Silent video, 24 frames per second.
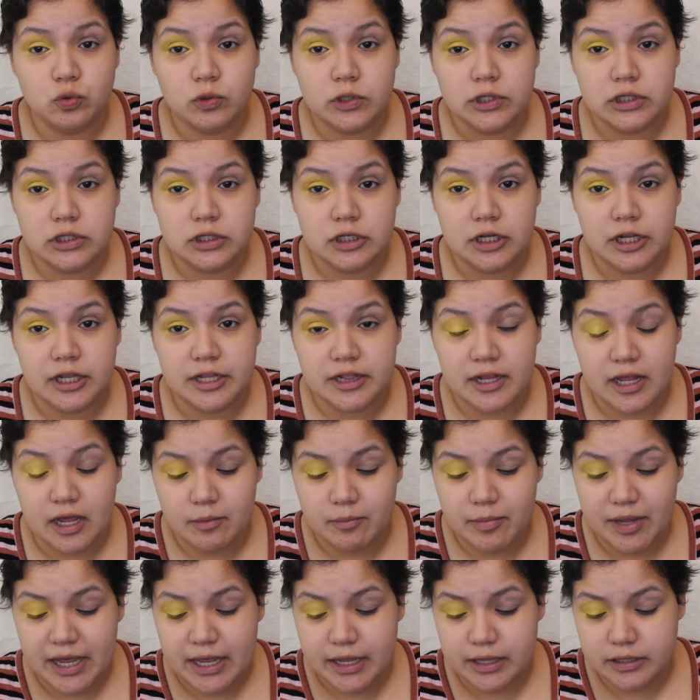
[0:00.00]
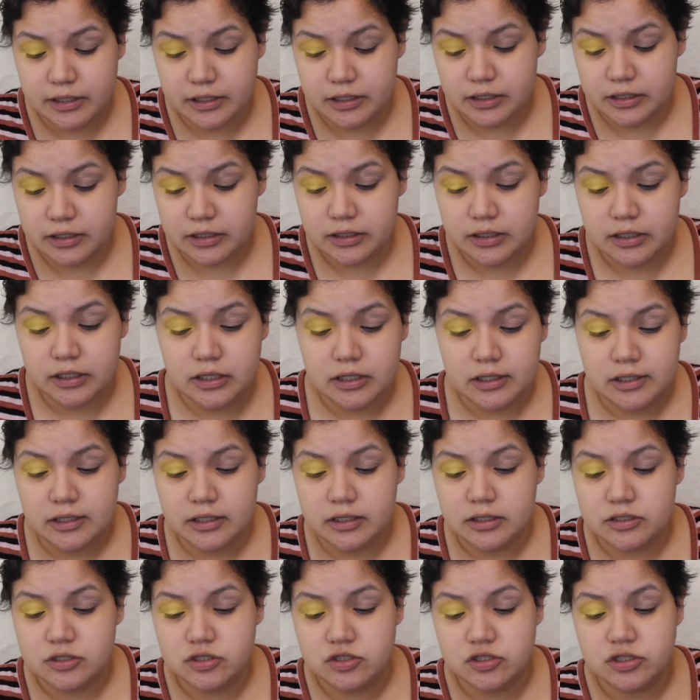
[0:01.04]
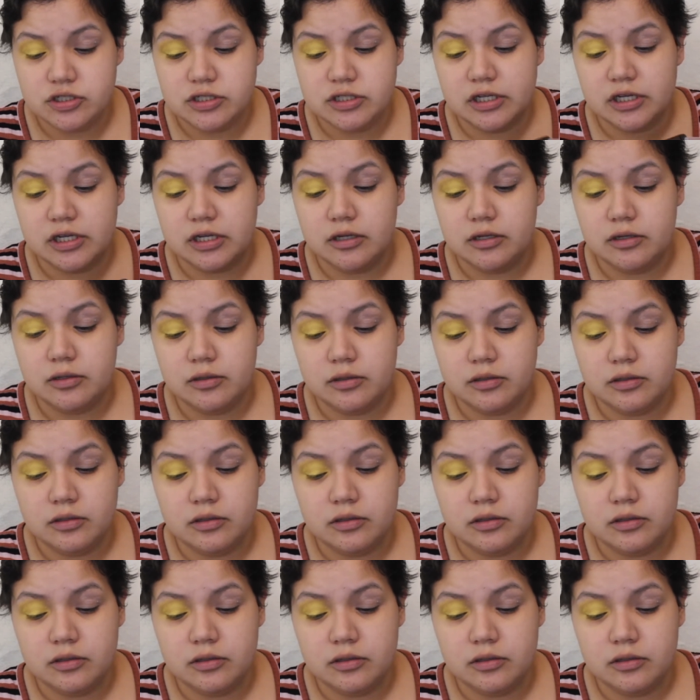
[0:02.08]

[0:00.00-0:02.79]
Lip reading: one in that palette. It's just like a